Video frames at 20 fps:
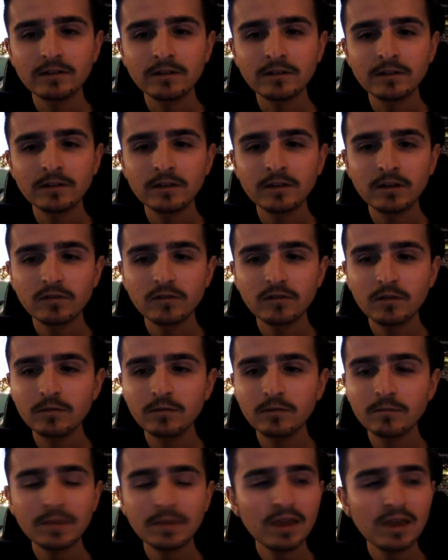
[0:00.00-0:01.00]
So, but
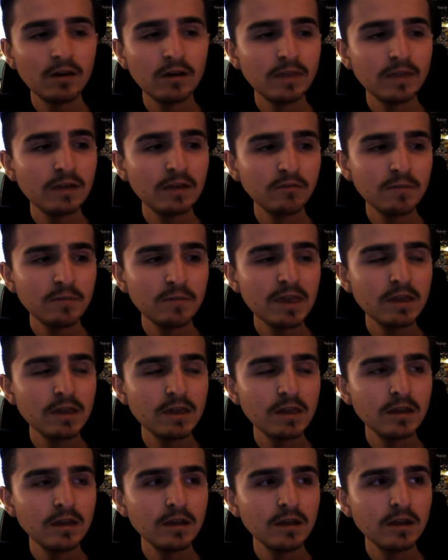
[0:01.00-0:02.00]
that was me.
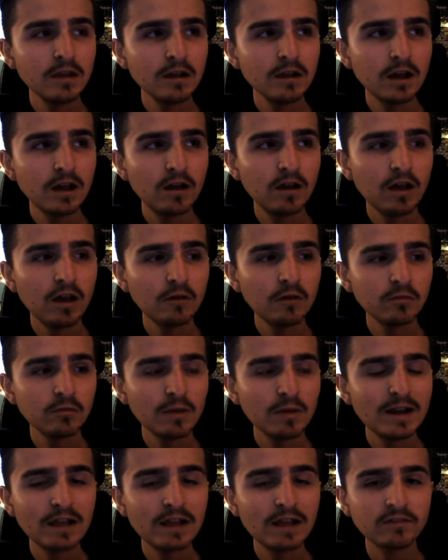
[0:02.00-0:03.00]
I was waiting
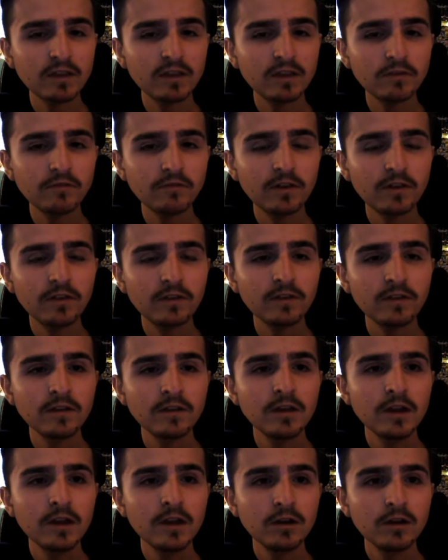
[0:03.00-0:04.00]
outside the front
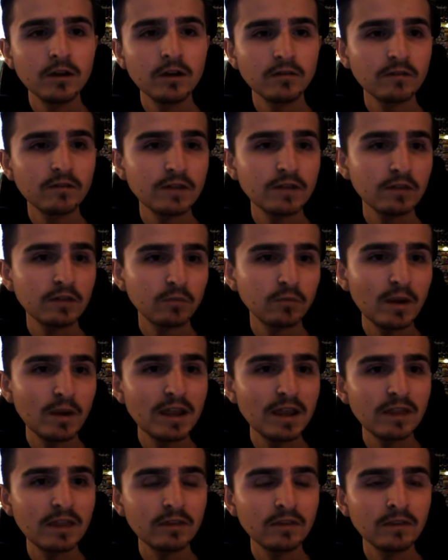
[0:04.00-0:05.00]
because everyone else went in,
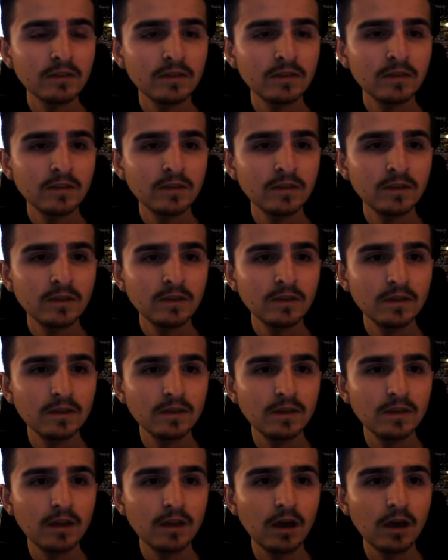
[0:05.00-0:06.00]

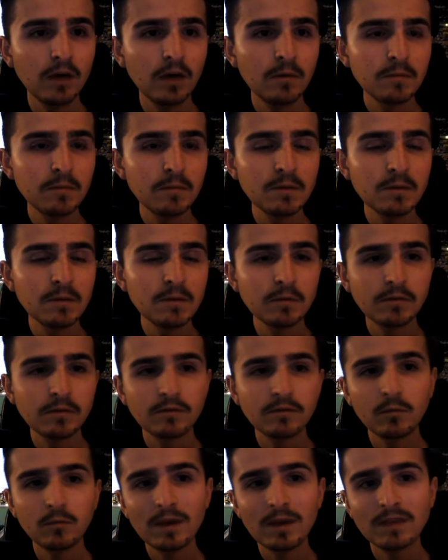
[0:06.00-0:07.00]
and me and my brother were
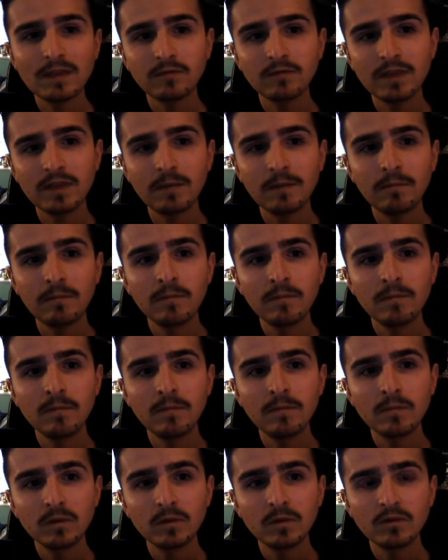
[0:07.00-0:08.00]
waiting for them
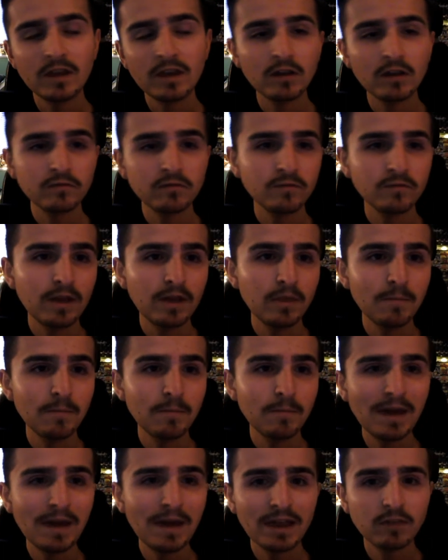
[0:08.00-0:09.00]
to take us around the back
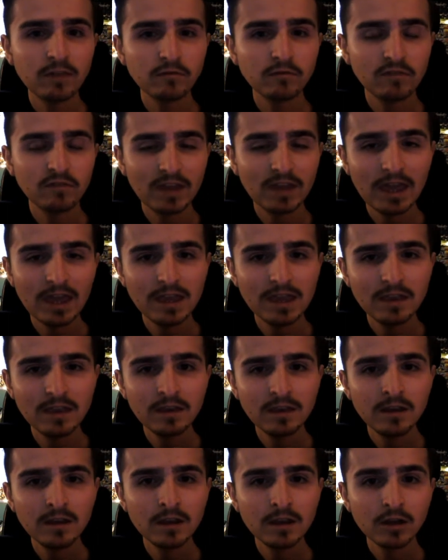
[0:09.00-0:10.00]
entrance to get in,
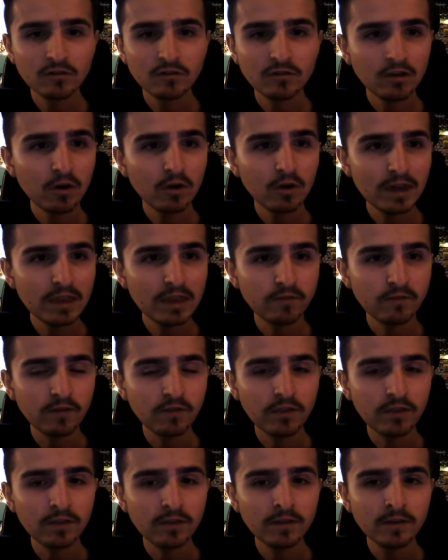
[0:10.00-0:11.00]
because I can't get in the front.
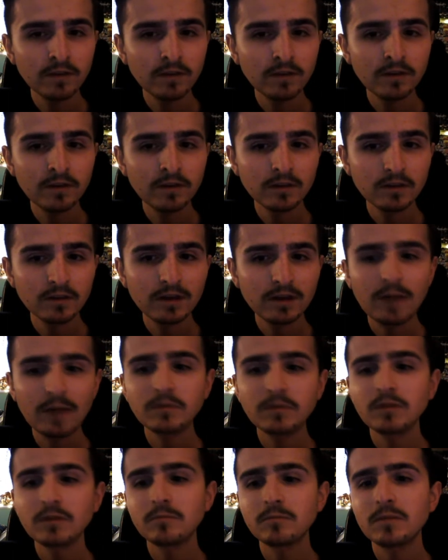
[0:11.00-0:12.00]
Camden
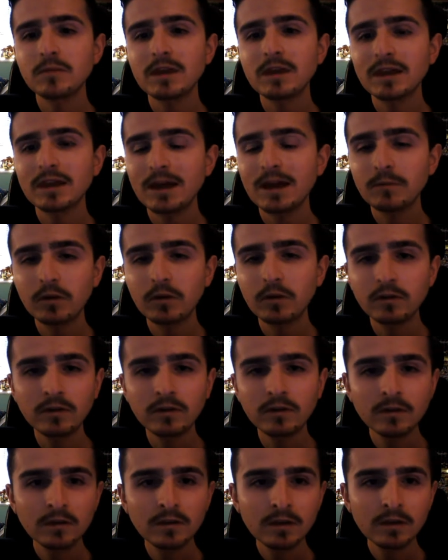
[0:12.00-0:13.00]
being Camden,
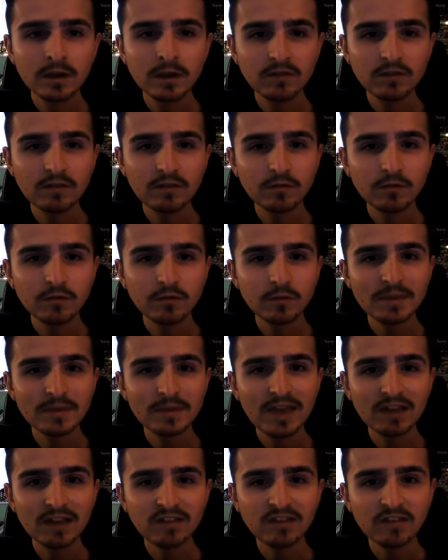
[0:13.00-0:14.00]
it's never going to be that
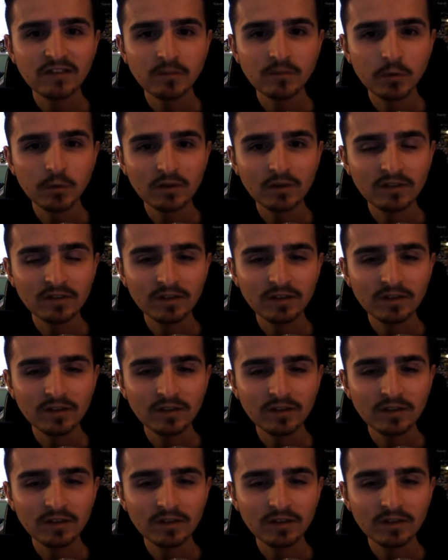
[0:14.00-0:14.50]
accessible, is it?